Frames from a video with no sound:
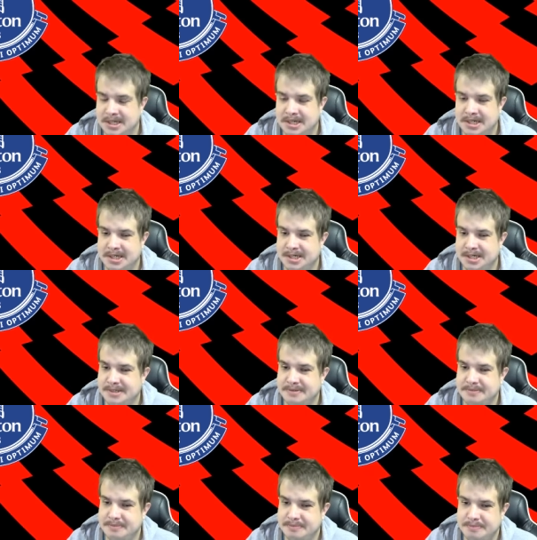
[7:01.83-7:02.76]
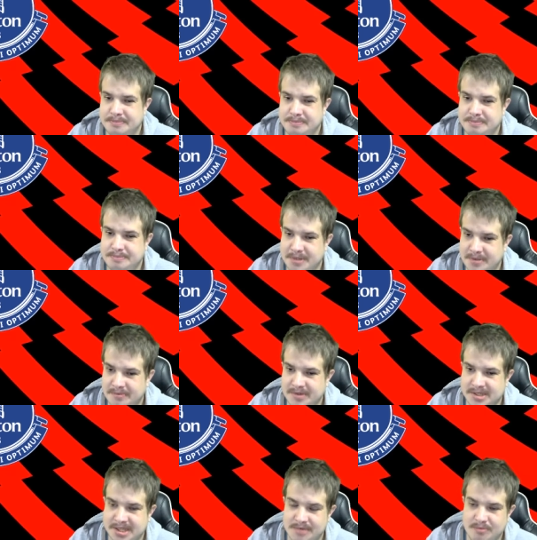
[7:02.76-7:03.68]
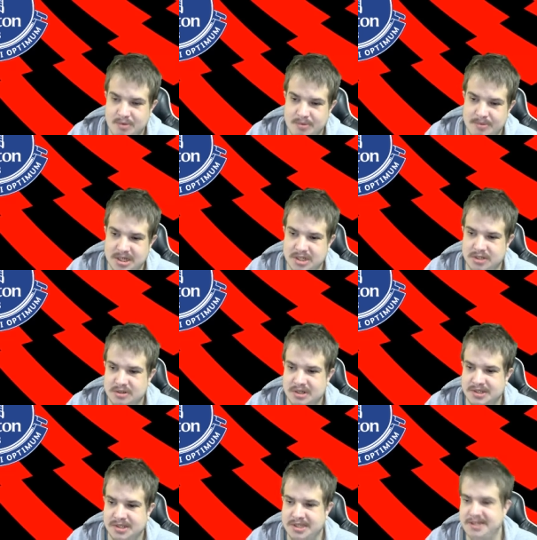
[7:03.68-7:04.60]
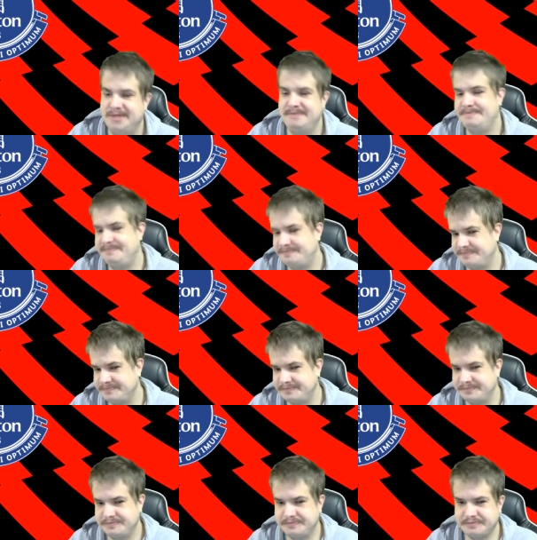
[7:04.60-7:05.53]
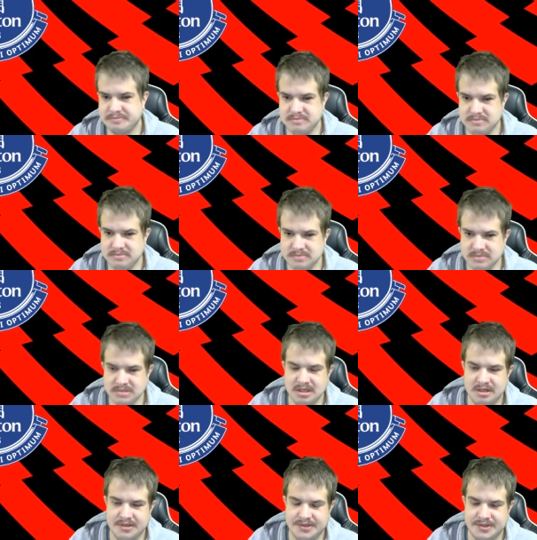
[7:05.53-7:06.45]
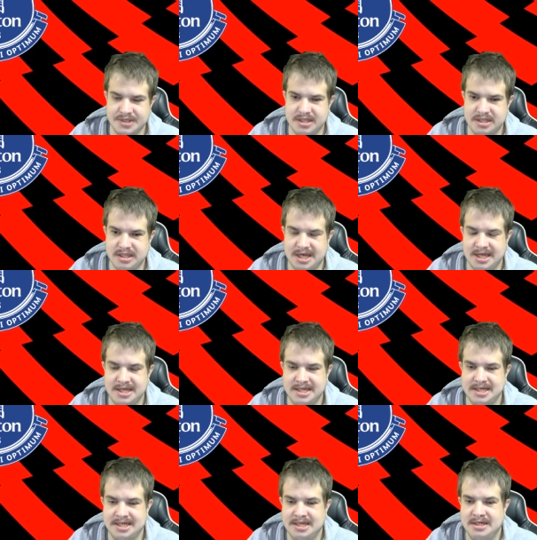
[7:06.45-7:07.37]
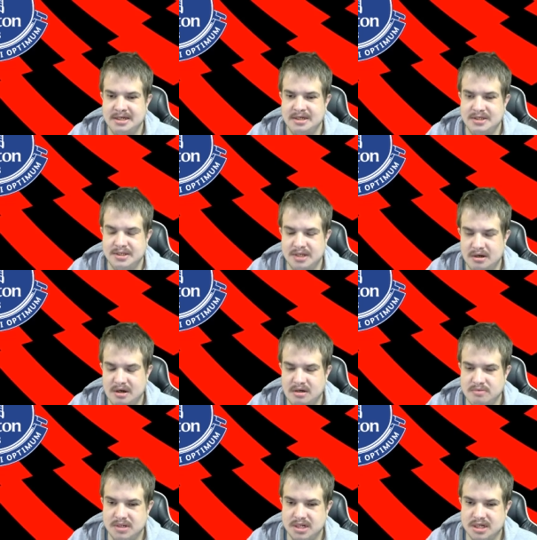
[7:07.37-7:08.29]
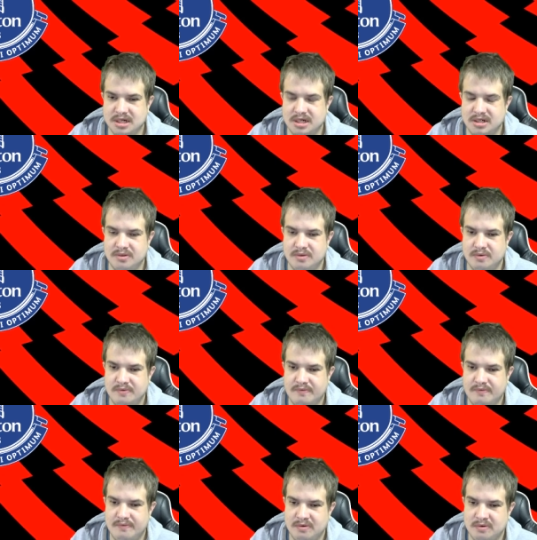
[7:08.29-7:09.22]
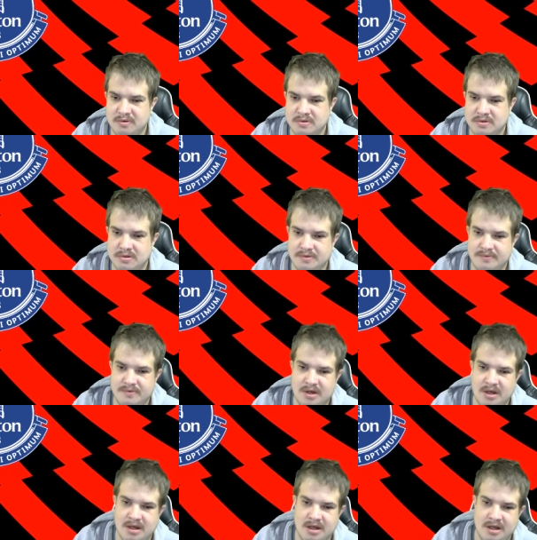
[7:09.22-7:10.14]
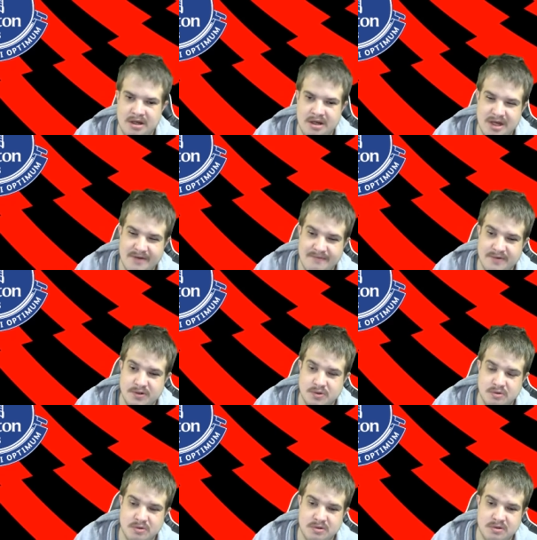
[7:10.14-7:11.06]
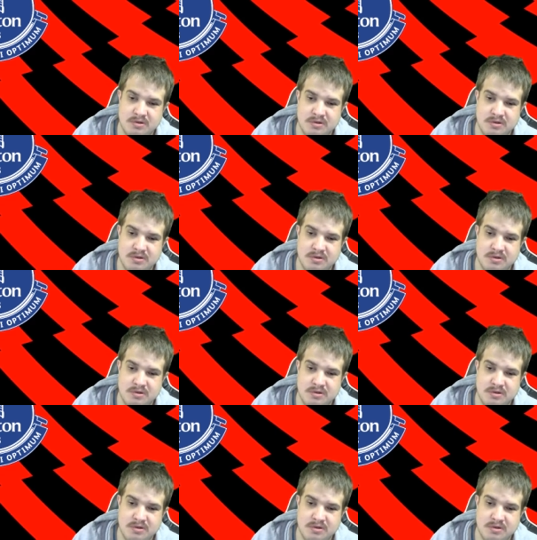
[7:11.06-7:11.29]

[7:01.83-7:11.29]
Um, but this game will be interesting. It's Sunday. So I'm going to go for another draw.